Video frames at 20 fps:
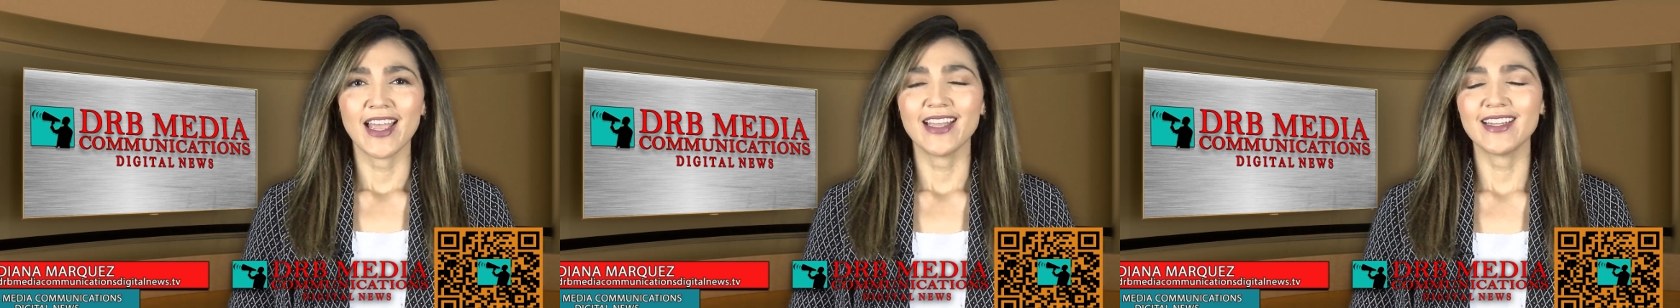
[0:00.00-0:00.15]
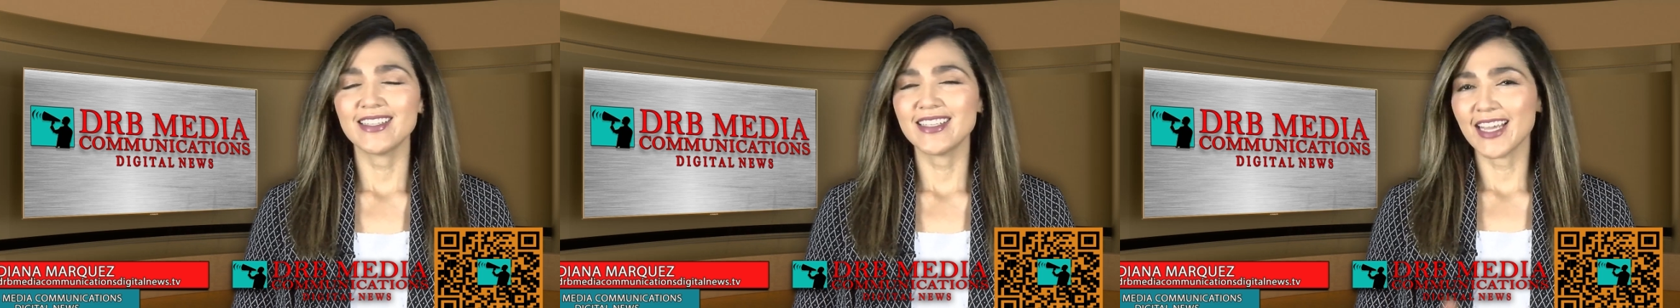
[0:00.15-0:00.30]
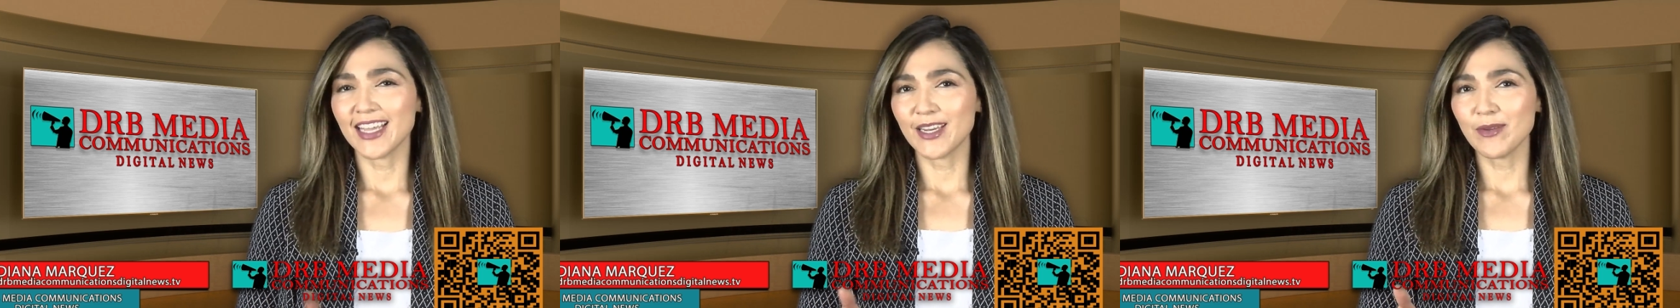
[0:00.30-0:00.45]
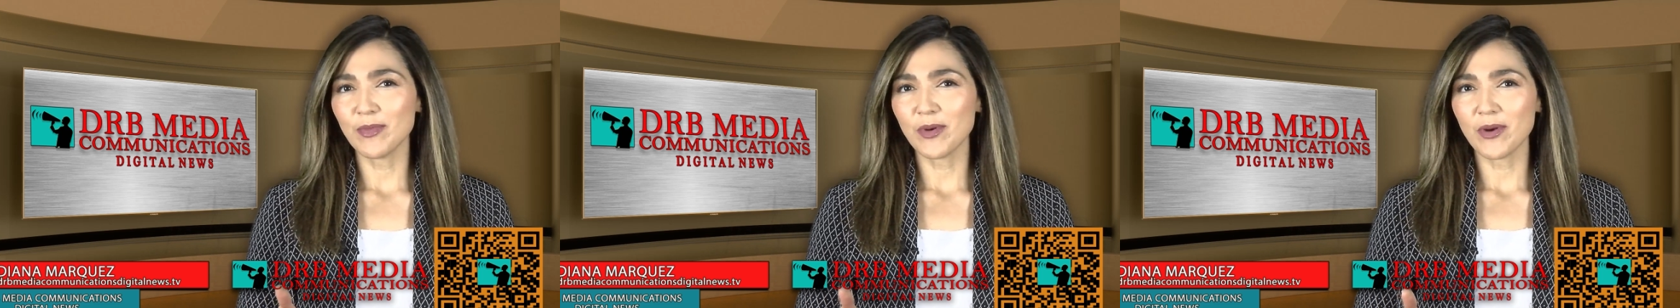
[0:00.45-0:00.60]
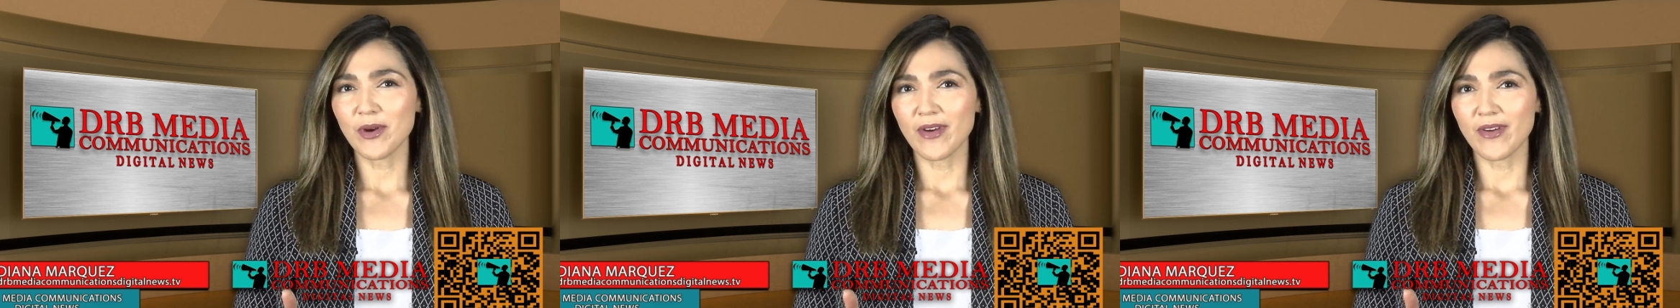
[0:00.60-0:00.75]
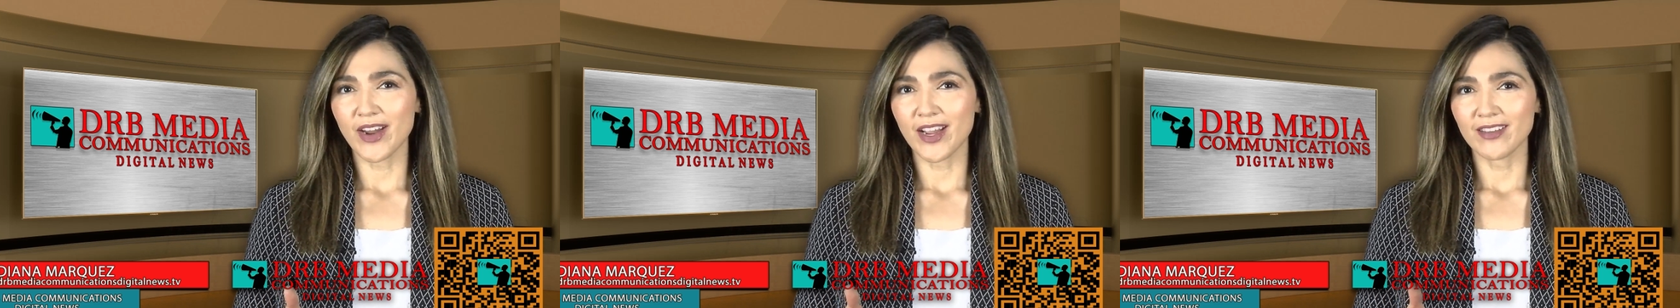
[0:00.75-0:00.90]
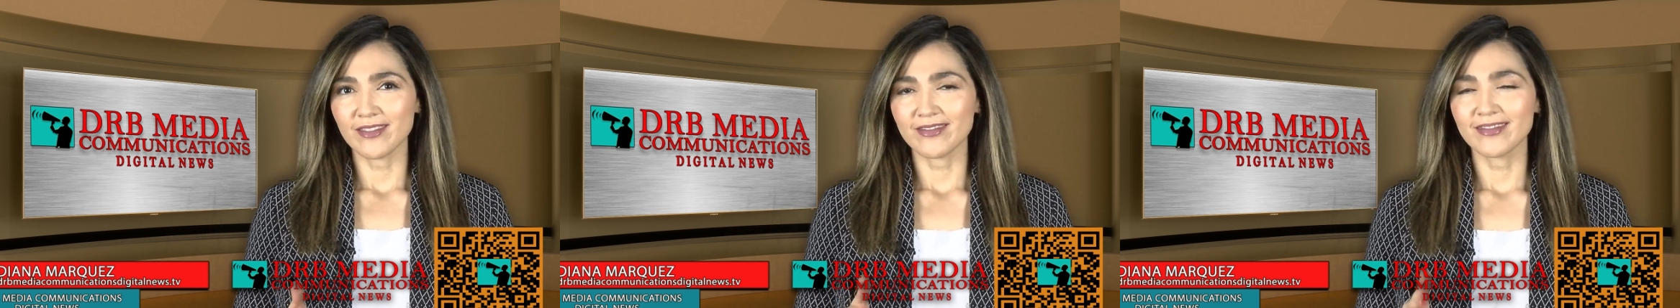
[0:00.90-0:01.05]
and Danny
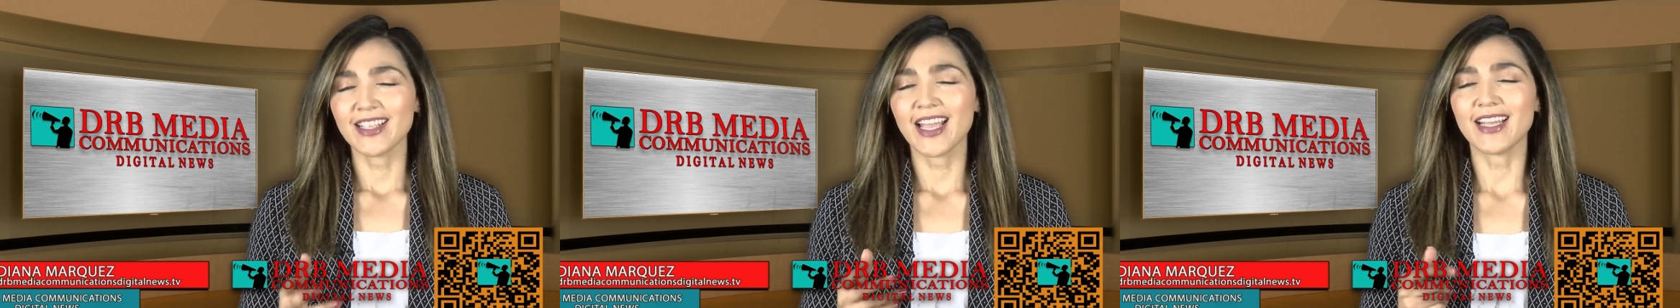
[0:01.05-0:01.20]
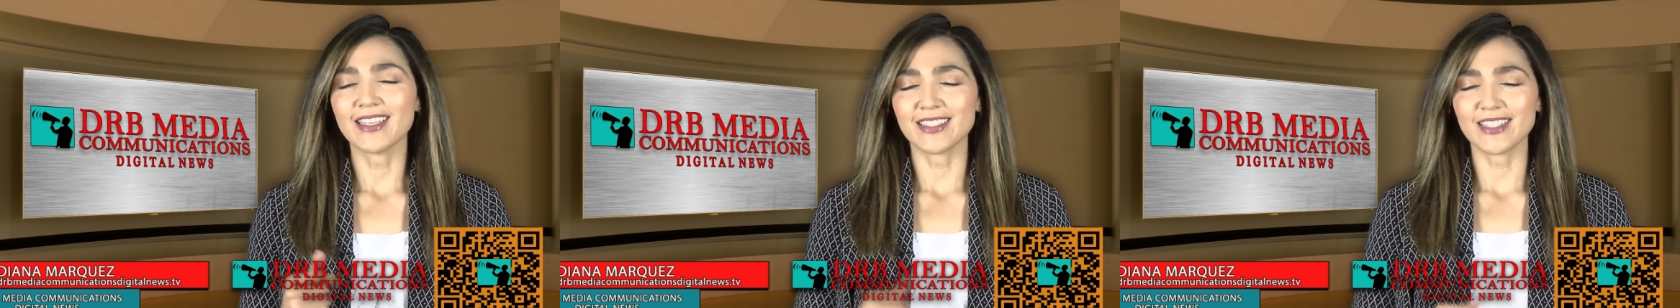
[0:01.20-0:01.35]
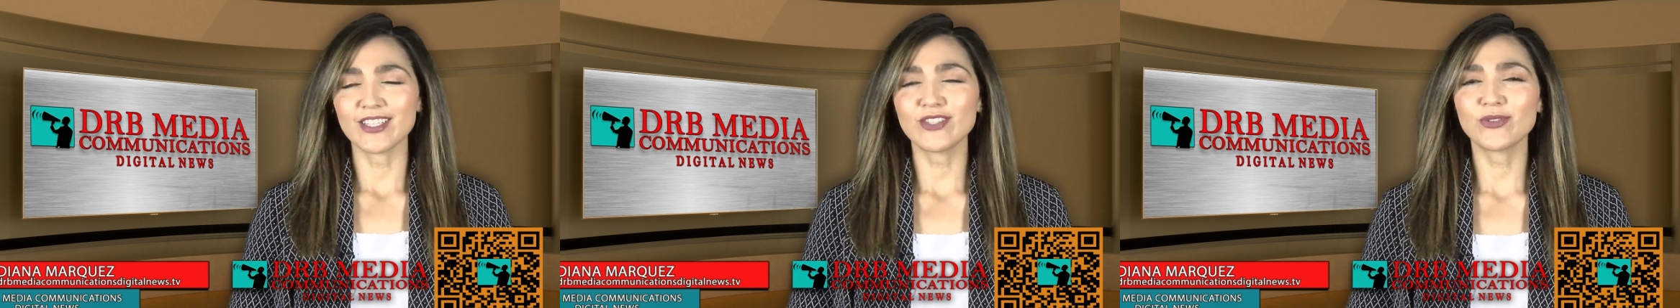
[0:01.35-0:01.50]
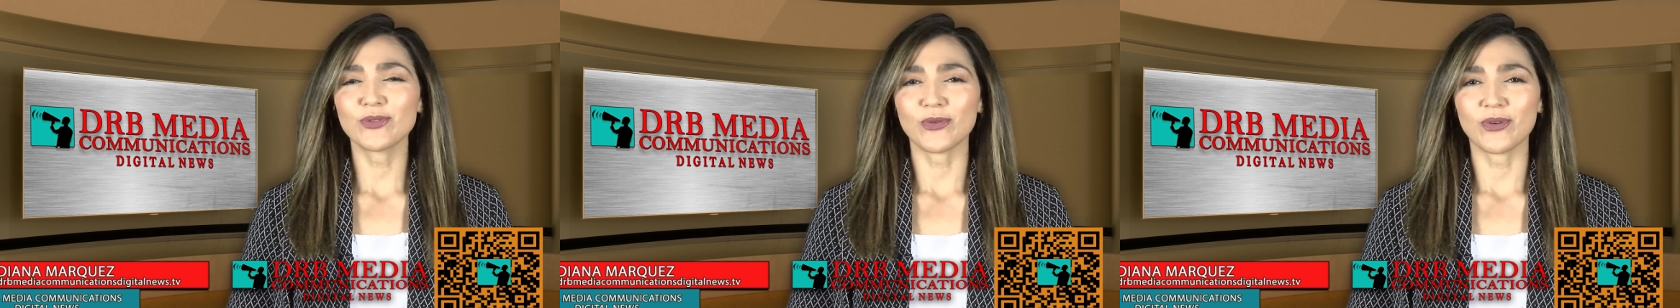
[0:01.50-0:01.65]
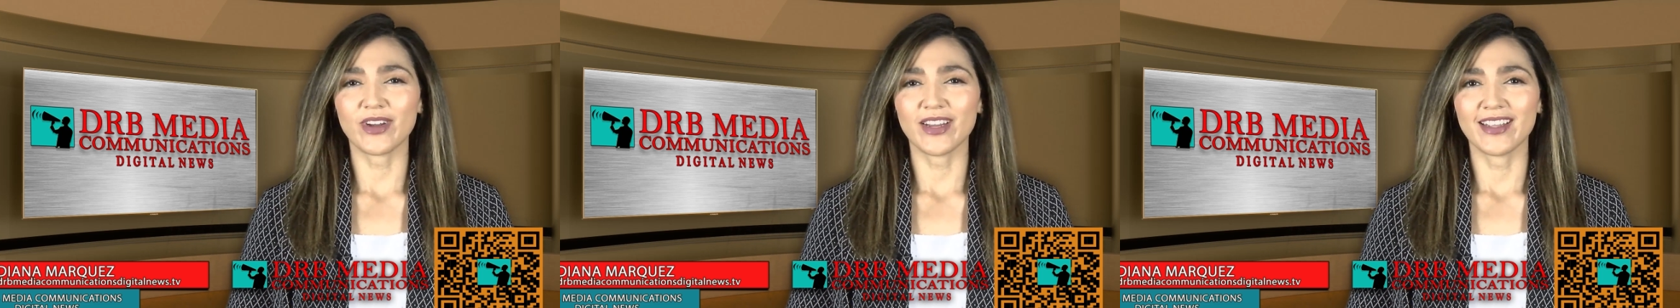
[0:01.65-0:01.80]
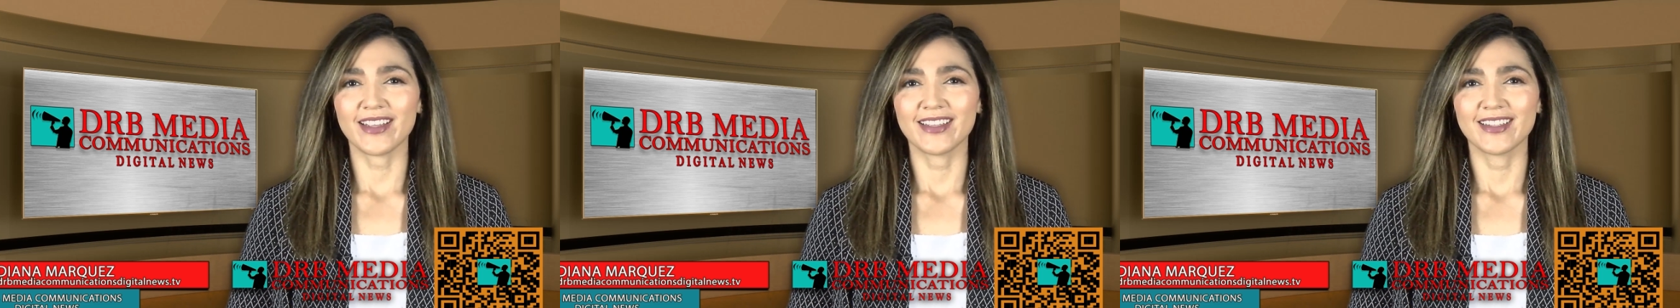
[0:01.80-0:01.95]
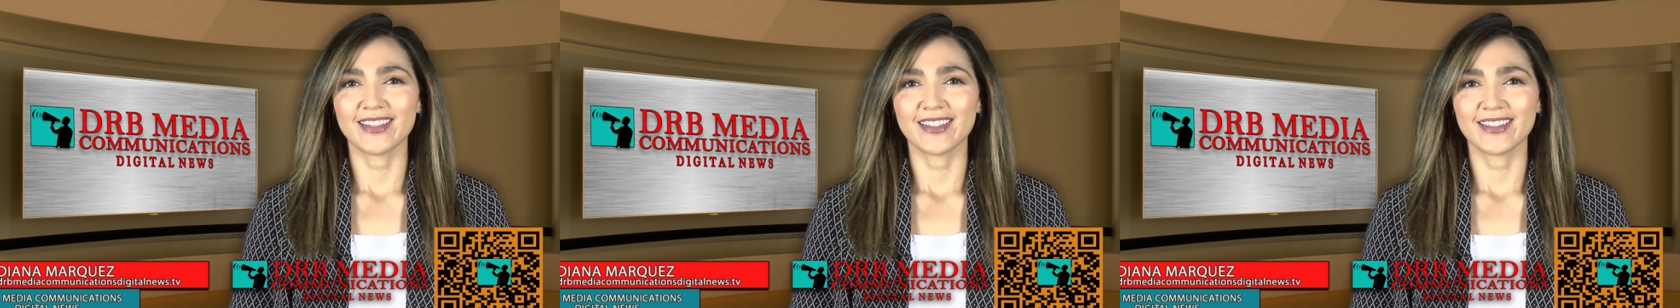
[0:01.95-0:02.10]
Barrera has the story.